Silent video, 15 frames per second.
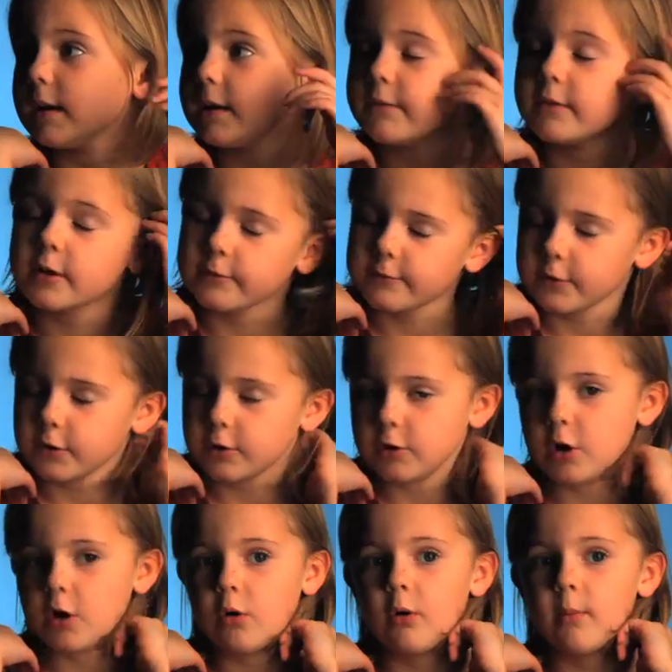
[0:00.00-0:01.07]
Even if you
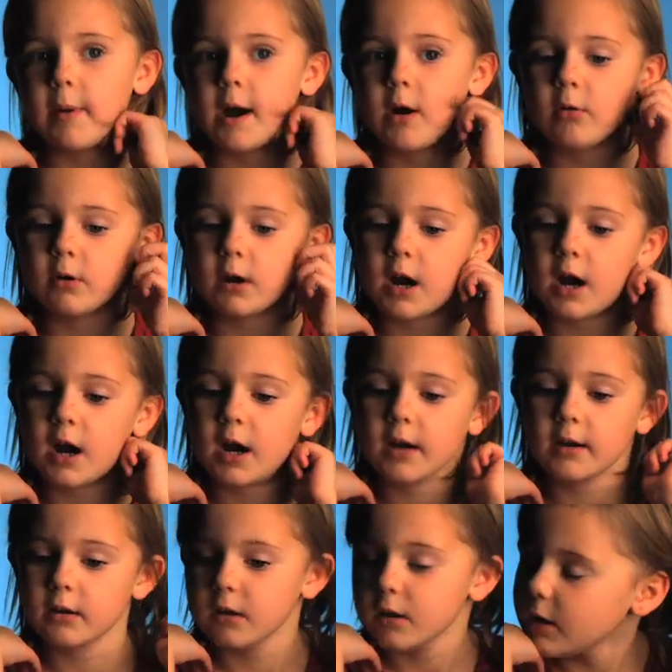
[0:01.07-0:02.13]
know about
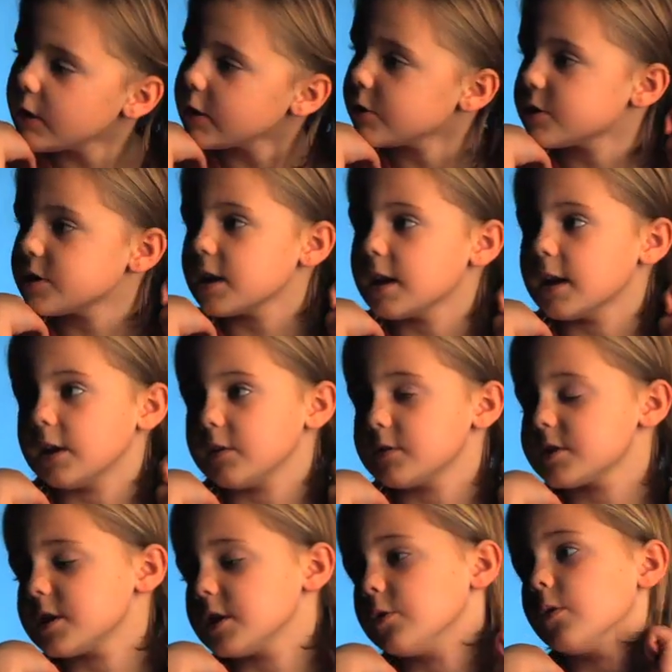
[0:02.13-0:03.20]
God, and you
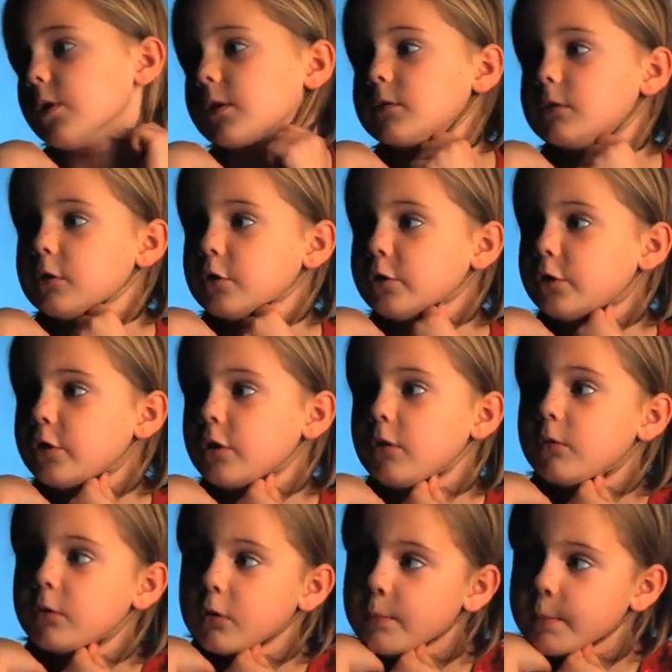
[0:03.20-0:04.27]
still want to learn
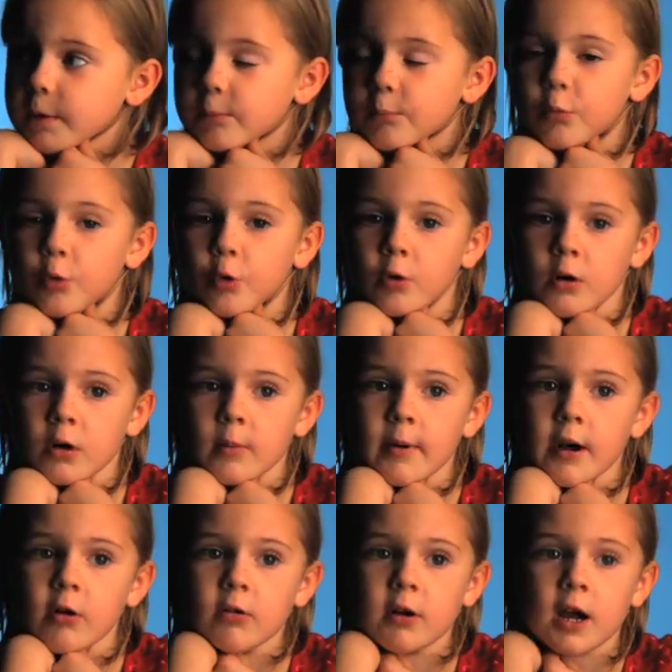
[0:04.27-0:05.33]
a little bit more
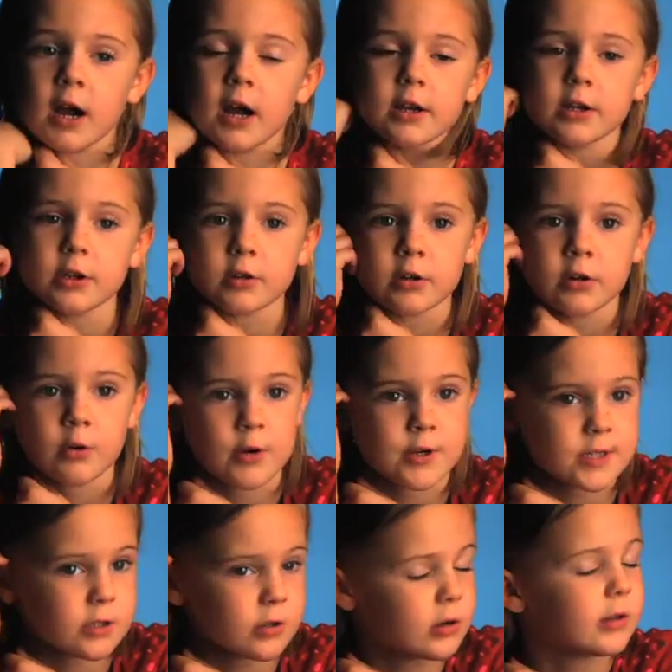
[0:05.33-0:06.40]
about God, you can
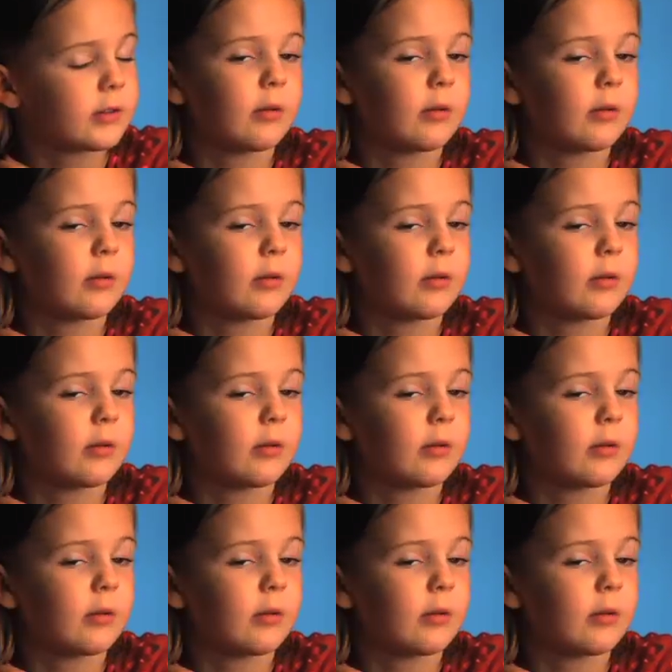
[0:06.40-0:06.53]
always look